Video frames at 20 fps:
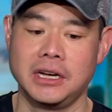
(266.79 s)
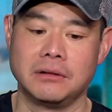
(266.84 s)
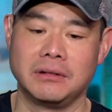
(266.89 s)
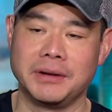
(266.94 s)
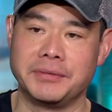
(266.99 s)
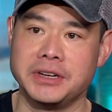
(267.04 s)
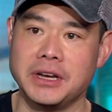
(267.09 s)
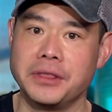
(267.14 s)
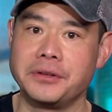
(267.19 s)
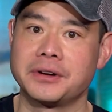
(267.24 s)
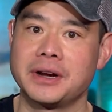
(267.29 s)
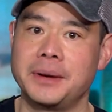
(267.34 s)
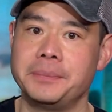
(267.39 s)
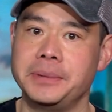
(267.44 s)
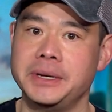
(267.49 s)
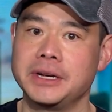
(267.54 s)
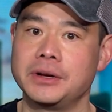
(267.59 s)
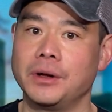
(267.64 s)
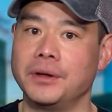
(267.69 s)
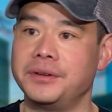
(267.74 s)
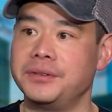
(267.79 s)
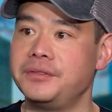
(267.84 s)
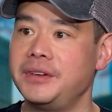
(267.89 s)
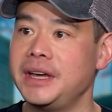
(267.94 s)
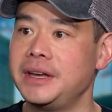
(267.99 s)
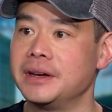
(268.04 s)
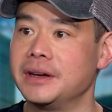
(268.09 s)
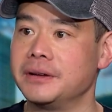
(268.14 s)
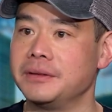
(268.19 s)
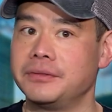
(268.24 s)
We have another company called
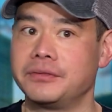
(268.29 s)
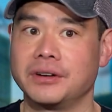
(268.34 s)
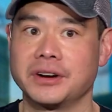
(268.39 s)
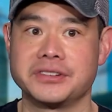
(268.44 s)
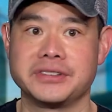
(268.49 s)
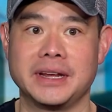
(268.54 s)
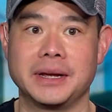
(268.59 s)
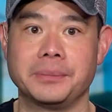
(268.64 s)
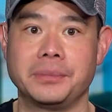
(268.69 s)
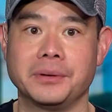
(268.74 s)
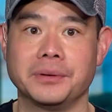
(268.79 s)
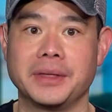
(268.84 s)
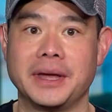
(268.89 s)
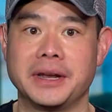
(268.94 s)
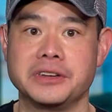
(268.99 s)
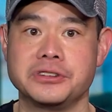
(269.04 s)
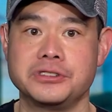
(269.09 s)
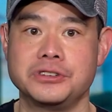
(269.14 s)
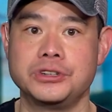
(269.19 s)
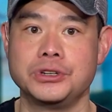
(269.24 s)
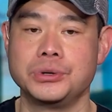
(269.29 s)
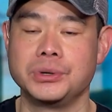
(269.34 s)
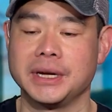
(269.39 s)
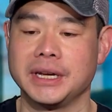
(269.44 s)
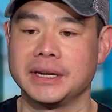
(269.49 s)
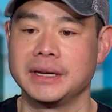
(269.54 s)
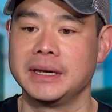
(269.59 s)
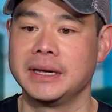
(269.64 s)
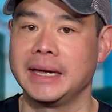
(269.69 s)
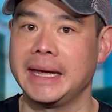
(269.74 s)
Enveda, right. for example, that is
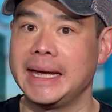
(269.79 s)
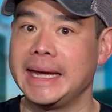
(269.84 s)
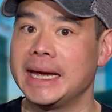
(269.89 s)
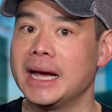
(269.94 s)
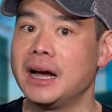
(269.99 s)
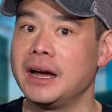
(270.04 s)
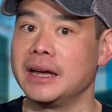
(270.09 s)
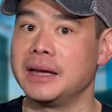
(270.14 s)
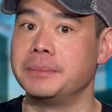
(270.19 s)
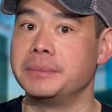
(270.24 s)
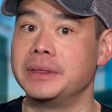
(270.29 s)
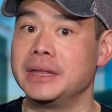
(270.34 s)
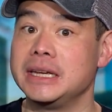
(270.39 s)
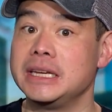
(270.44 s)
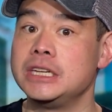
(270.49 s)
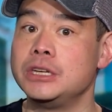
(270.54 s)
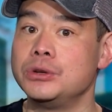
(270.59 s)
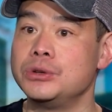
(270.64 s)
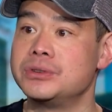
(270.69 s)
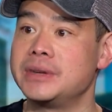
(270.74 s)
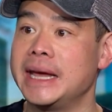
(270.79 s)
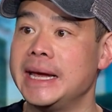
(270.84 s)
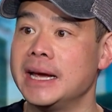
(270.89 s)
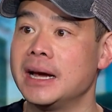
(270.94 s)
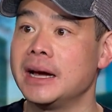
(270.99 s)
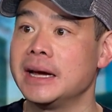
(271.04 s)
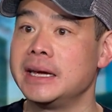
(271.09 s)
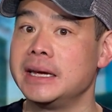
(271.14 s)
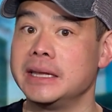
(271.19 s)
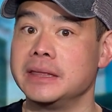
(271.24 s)
doing AI. They use
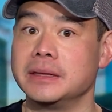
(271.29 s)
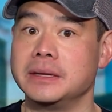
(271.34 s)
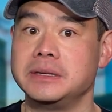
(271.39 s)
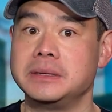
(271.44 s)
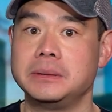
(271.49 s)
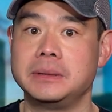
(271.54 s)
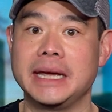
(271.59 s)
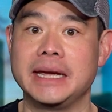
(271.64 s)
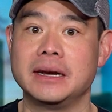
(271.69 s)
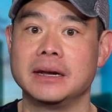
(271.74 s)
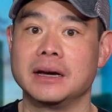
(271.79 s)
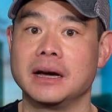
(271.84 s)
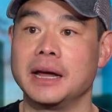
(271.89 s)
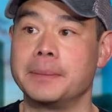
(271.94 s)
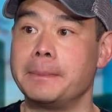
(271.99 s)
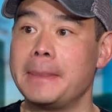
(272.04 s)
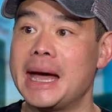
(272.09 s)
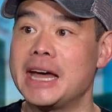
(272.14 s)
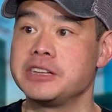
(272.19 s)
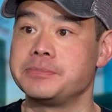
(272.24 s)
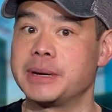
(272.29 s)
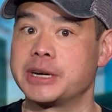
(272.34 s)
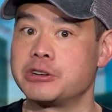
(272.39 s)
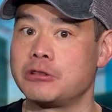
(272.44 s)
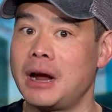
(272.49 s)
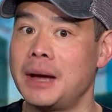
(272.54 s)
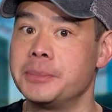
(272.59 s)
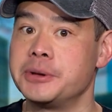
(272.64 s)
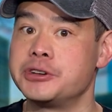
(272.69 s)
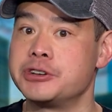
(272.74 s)
AI in the data on mass
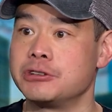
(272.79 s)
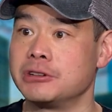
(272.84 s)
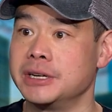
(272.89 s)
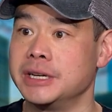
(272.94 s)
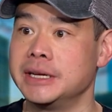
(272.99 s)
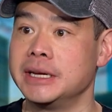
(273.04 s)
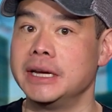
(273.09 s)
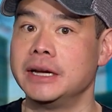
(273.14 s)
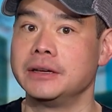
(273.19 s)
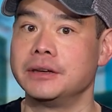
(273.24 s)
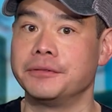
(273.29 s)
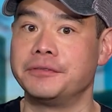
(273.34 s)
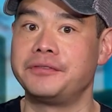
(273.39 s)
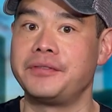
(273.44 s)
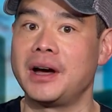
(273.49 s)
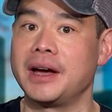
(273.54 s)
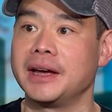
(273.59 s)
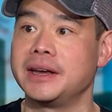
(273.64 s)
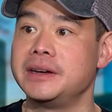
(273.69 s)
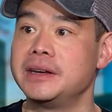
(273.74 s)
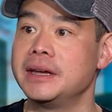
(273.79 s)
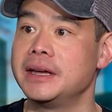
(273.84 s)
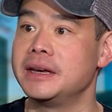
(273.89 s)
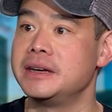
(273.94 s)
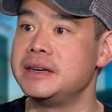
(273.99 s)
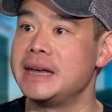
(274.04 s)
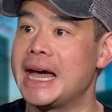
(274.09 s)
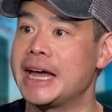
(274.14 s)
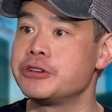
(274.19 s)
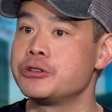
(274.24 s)
spectrometry to find
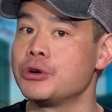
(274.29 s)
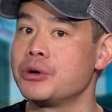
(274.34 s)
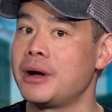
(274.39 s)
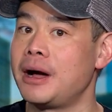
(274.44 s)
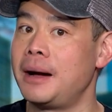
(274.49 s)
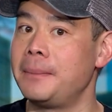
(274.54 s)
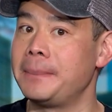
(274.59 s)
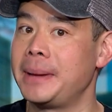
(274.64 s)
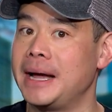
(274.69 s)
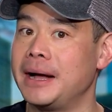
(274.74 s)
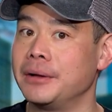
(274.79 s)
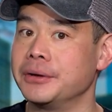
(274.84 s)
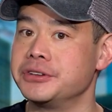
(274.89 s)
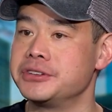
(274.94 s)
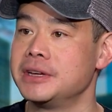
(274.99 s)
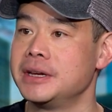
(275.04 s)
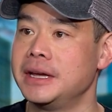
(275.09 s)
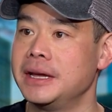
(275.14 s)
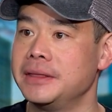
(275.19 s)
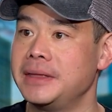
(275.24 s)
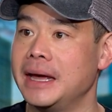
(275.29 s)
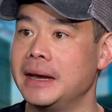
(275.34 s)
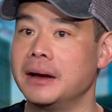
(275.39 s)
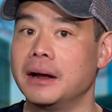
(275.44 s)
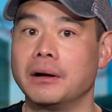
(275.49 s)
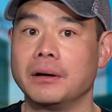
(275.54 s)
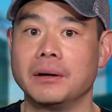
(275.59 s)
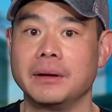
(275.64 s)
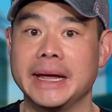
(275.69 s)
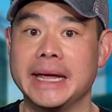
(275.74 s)
natural compounds that
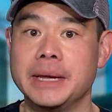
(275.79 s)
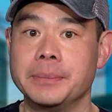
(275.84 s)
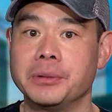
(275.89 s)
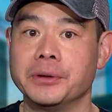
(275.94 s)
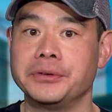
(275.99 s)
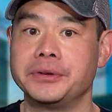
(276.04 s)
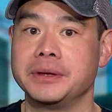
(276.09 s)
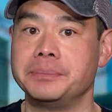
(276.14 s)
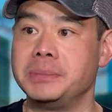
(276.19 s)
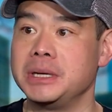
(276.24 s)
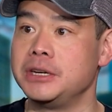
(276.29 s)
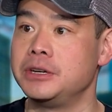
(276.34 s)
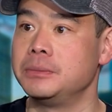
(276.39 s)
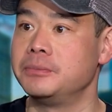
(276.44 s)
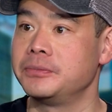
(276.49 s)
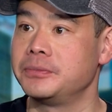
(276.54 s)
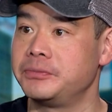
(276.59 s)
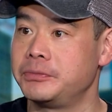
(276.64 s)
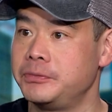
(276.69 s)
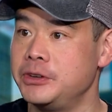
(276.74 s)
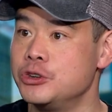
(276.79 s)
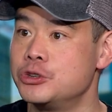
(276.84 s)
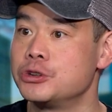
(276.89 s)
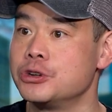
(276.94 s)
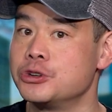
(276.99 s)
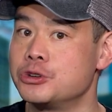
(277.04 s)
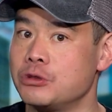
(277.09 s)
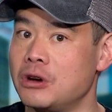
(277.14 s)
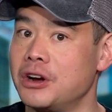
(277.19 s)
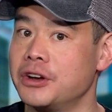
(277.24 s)
are able to be future
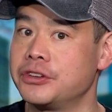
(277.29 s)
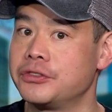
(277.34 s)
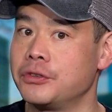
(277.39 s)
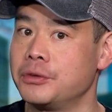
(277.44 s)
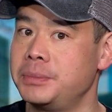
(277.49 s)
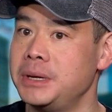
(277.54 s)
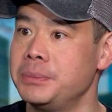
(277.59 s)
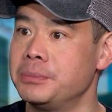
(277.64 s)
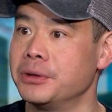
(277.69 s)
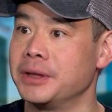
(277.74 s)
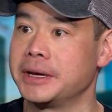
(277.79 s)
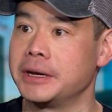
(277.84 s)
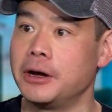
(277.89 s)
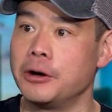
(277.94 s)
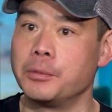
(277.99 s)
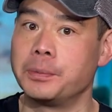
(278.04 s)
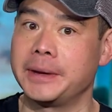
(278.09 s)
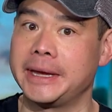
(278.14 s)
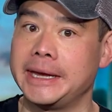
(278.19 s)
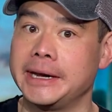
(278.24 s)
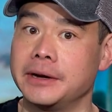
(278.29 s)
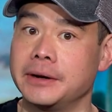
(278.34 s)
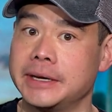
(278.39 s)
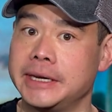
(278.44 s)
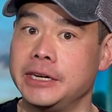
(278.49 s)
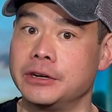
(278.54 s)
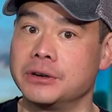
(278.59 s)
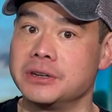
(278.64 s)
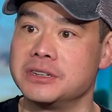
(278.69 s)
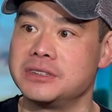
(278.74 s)
drugs for people to help care,
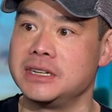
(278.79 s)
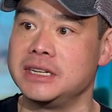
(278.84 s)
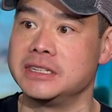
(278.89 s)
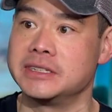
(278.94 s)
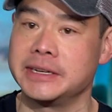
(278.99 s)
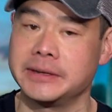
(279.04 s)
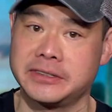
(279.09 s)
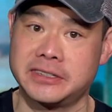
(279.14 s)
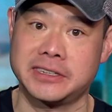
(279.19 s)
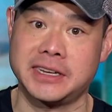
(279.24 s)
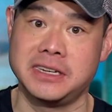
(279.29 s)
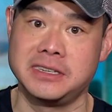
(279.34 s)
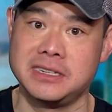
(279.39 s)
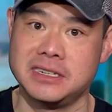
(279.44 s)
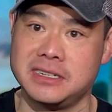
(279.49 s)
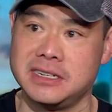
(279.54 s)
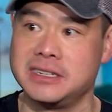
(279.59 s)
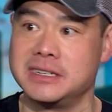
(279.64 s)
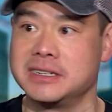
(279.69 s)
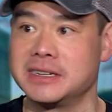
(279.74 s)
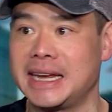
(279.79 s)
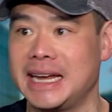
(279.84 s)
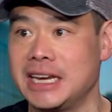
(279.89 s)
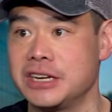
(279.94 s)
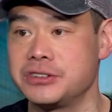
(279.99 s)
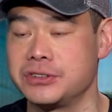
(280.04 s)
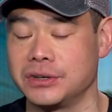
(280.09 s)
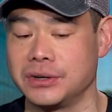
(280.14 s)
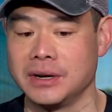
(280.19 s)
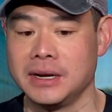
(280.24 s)
cure disease, skin diseases,
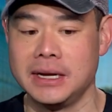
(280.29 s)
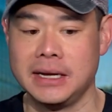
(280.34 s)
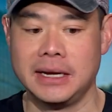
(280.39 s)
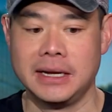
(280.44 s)
cancer.